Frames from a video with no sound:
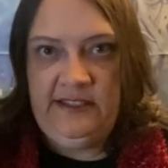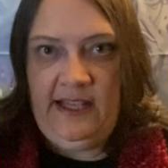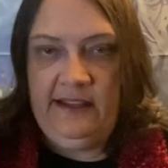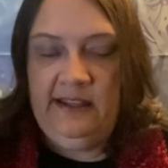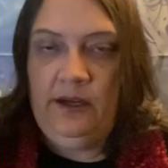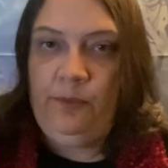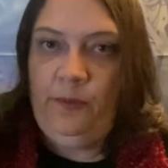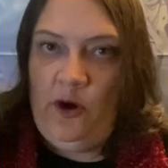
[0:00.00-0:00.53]
and
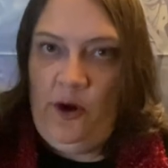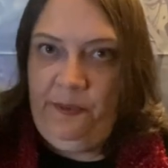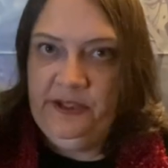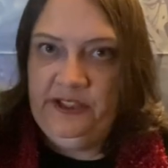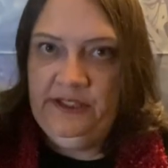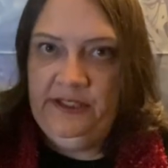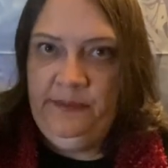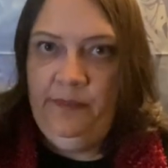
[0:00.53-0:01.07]
their
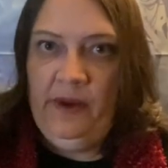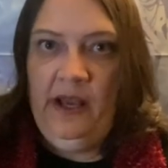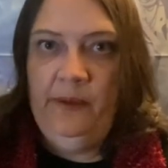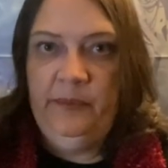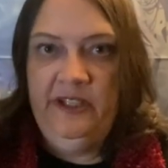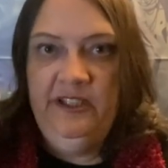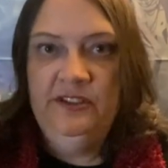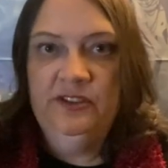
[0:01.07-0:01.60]
property by
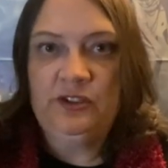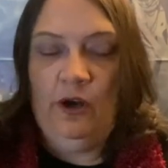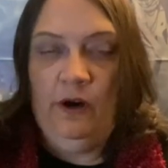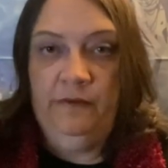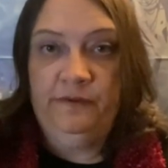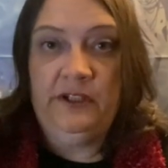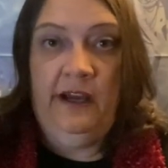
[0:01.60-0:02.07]
means of